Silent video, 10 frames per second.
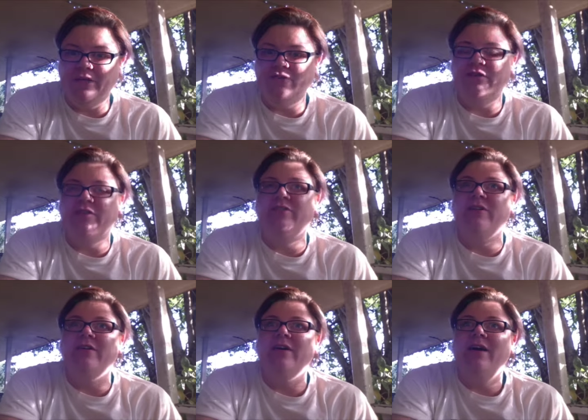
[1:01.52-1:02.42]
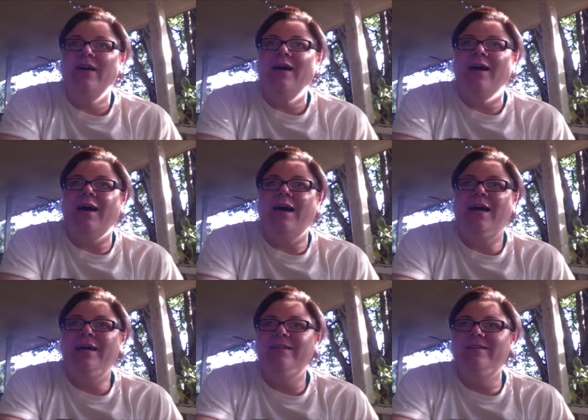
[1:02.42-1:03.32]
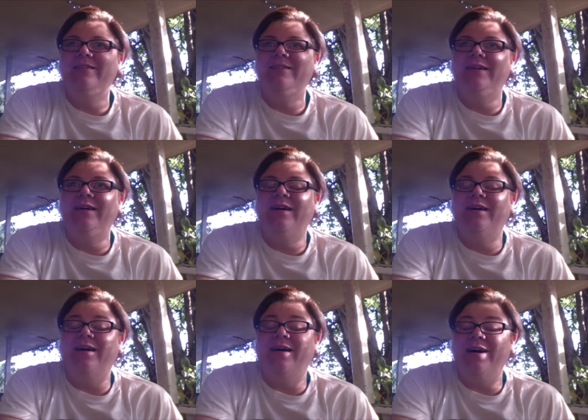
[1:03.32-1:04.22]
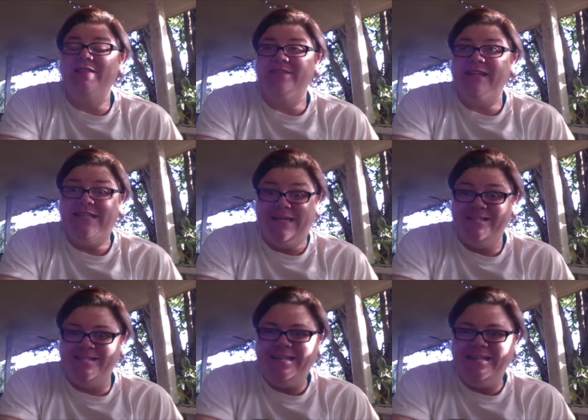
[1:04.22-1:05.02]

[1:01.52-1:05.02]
interested? And I said yes.